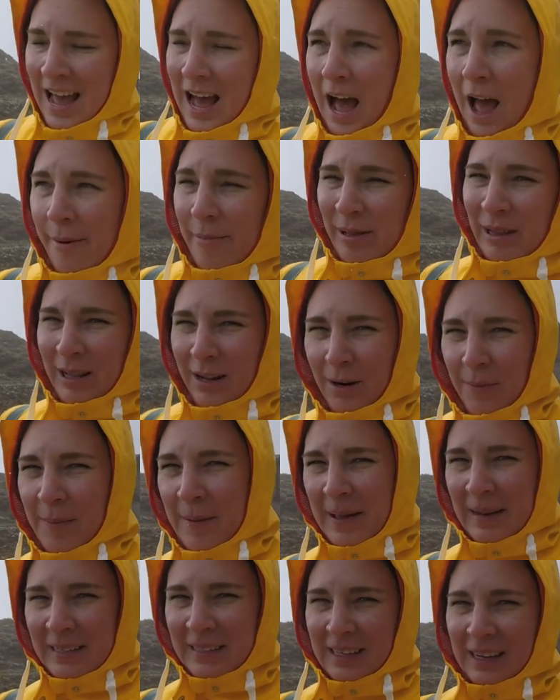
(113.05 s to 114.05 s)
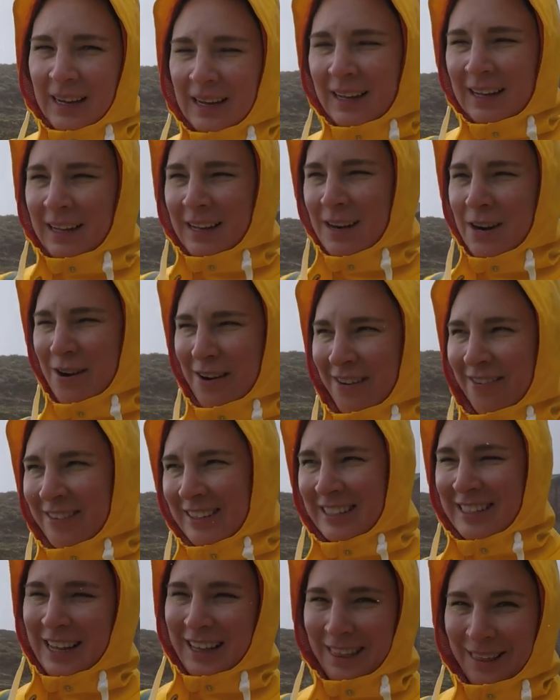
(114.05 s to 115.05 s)
I'm a little bit
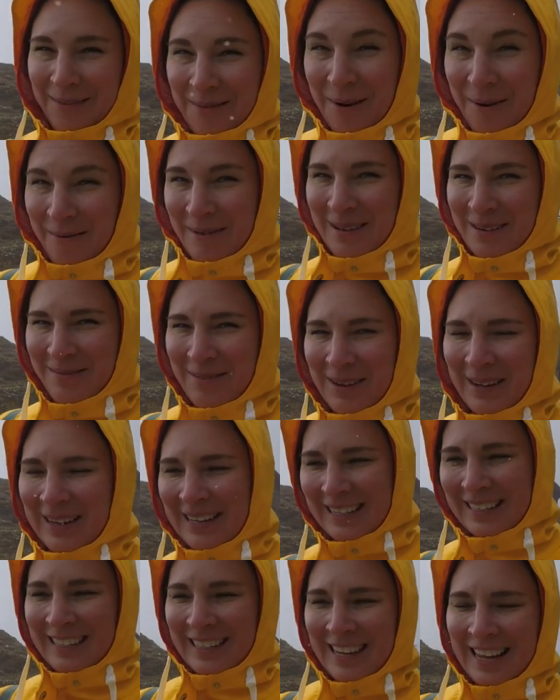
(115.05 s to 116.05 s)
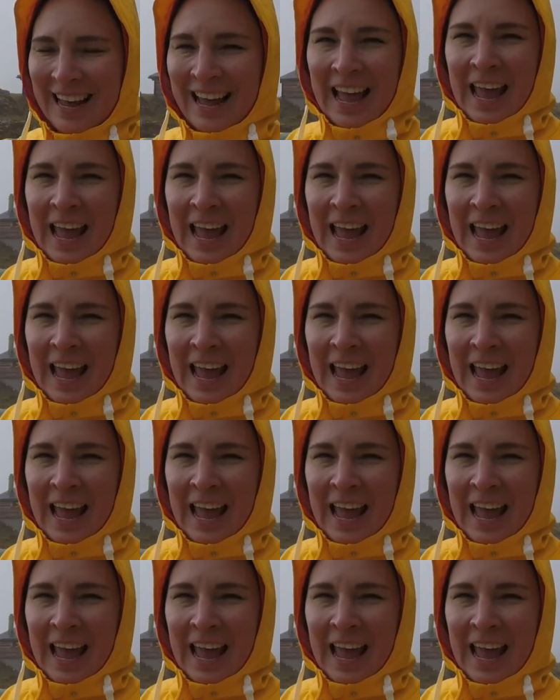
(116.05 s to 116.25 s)
nervous at the moment because